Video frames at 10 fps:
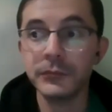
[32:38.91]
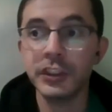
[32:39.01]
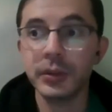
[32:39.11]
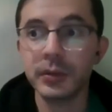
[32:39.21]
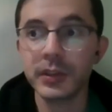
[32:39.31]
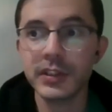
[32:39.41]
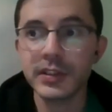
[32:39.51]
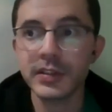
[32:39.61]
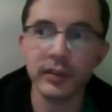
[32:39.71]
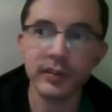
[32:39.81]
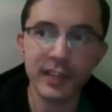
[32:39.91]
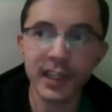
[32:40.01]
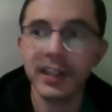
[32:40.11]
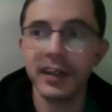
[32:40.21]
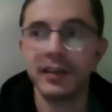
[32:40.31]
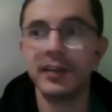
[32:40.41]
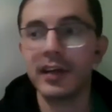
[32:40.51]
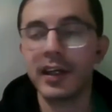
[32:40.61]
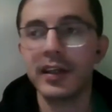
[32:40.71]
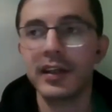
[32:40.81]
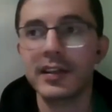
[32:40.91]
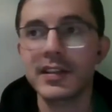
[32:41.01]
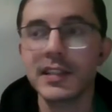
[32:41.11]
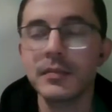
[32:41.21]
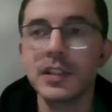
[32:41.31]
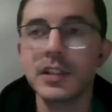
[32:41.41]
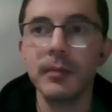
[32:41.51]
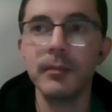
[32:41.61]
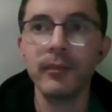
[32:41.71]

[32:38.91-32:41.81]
She was lucky and unlucky at the same time.